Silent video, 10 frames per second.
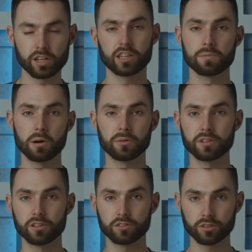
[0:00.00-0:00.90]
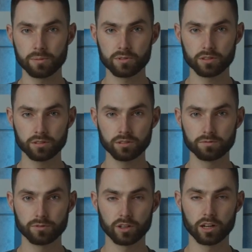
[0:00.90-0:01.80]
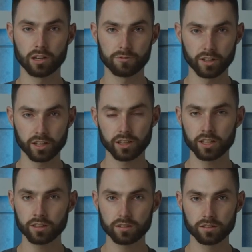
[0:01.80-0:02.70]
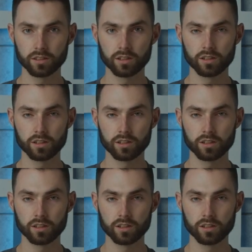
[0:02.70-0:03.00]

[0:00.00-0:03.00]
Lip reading: check them out in the description for our affiliate links.